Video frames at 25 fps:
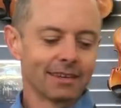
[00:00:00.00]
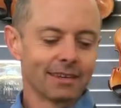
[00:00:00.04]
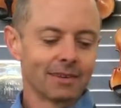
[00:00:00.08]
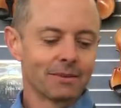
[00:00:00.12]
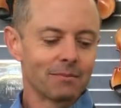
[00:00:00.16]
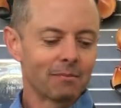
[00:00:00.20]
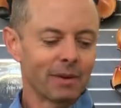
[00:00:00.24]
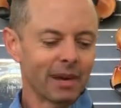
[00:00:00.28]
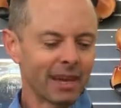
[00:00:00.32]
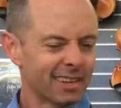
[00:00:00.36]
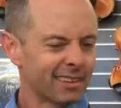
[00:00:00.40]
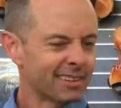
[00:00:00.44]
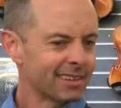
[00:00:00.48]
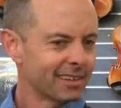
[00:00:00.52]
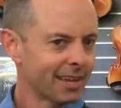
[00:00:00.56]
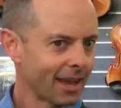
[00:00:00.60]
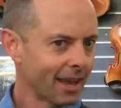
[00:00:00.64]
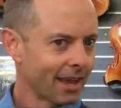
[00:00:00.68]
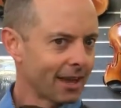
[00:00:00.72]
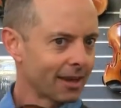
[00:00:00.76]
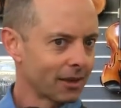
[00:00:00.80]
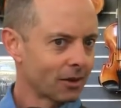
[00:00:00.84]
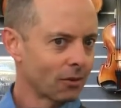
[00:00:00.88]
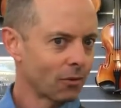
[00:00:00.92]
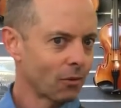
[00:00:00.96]
But yeah,
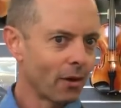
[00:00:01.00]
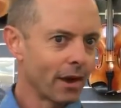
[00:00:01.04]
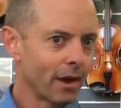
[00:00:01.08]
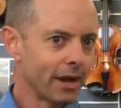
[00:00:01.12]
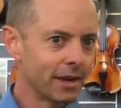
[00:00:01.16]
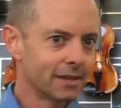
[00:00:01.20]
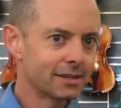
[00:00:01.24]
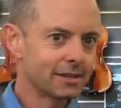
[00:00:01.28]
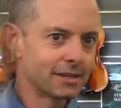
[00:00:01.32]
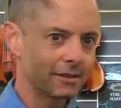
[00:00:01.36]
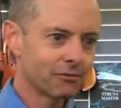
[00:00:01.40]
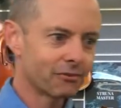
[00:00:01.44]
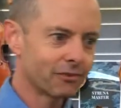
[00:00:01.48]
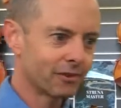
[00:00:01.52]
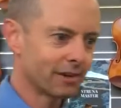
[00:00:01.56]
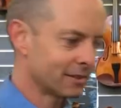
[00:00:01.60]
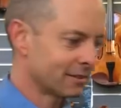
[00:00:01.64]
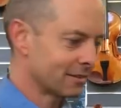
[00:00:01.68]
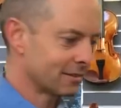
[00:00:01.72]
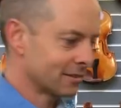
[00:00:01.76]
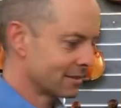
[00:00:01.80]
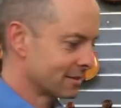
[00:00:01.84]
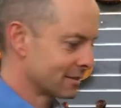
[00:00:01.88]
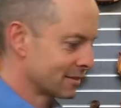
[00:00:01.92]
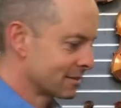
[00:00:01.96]
quite a different
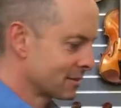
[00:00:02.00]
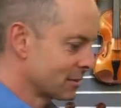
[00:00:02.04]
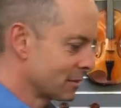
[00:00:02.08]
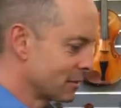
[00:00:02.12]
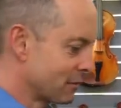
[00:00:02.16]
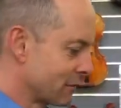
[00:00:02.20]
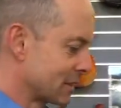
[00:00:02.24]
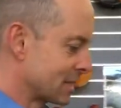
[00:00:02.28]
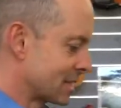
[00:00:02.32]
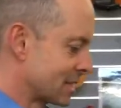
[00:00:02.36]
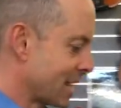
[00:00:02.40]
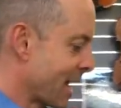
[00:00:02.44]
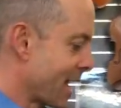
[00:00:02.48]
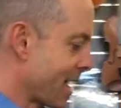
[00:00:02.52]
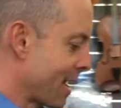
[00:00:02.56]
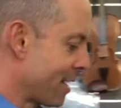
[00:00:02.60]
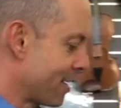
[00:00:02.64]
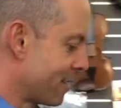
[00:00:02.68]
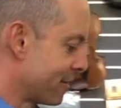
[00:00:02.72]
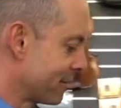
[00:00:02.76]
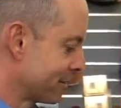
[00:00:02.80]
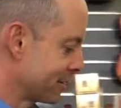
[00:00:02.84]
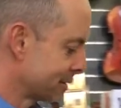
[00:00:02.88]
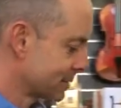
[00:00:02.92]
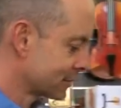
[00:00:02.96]
sort of a
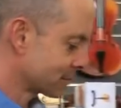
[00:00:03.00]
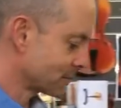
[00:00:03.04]
sound.